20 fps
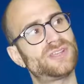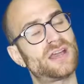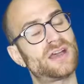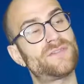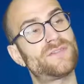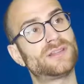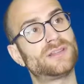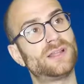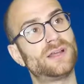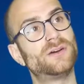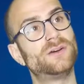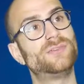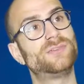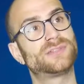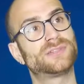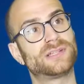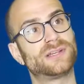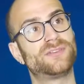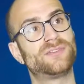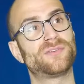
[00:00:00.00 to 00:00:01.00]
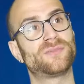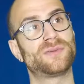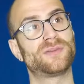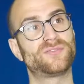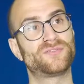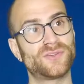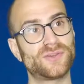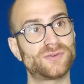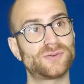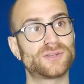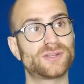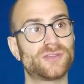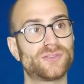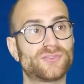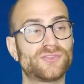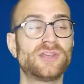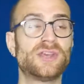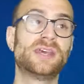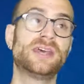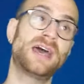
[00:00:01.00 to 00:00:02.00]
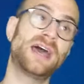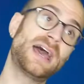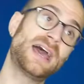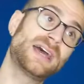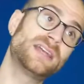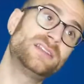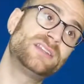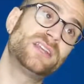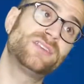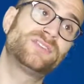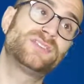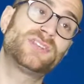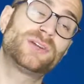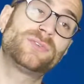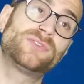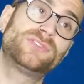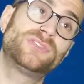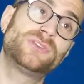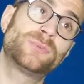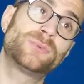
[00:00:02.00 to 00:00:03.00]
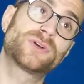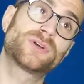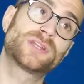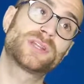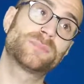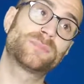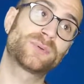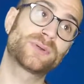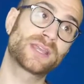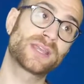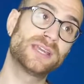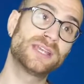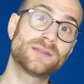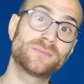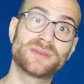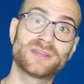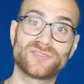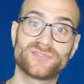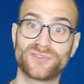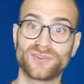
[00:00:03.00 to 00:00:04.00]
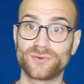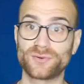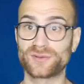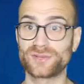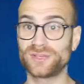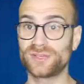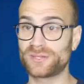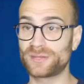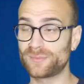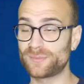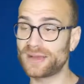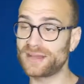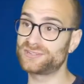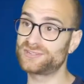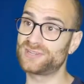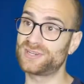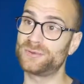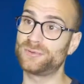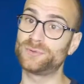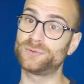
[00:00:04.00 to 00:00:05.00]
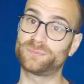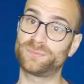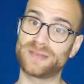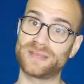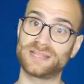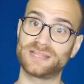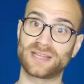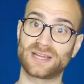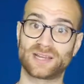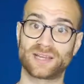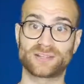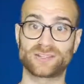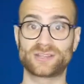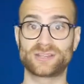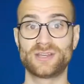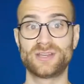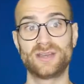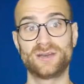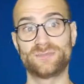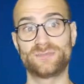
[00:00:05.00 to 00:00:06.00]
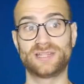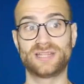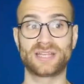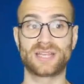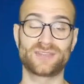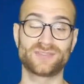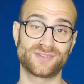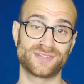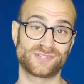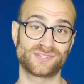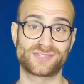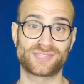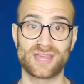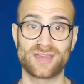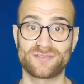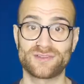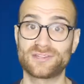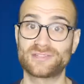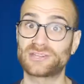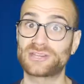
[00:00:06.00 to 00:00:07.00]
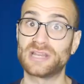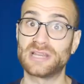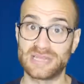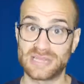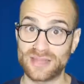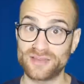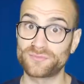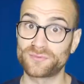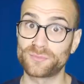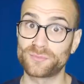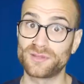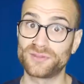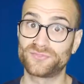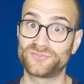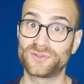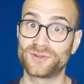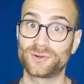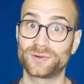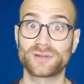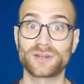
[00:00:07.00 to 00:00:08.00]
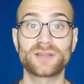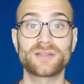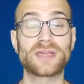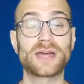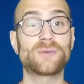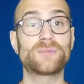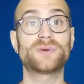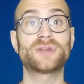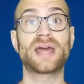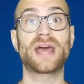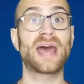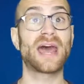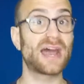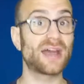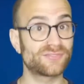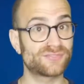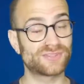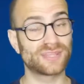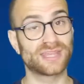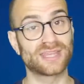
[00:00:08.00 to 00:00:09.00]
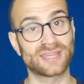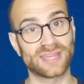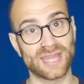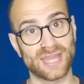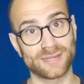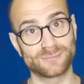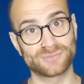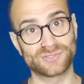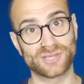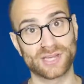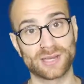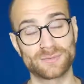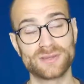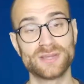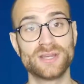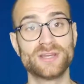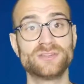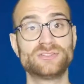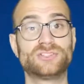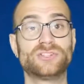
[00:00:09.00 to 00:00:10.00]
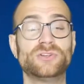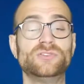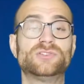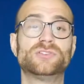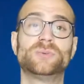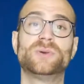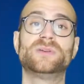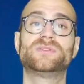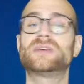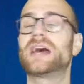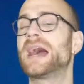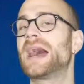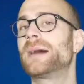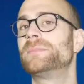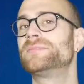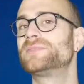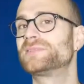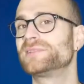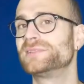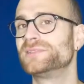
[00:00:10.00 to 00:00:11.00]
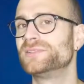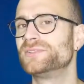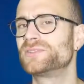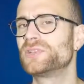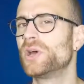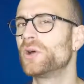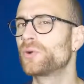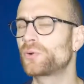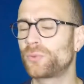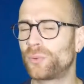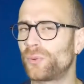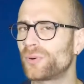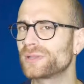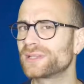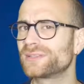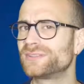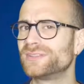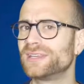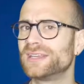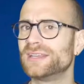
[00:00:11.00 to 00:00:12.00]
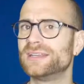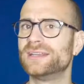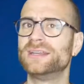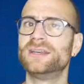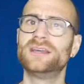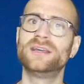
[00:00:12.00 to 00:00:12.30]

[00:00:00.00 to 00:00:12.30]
have loads and loads of midfielders, and if Chelsea were going to bring in a midfielder, you'd imagine it would be like a Milinkovic-Savic level midfielder that would have to get game time due to his absolute quality.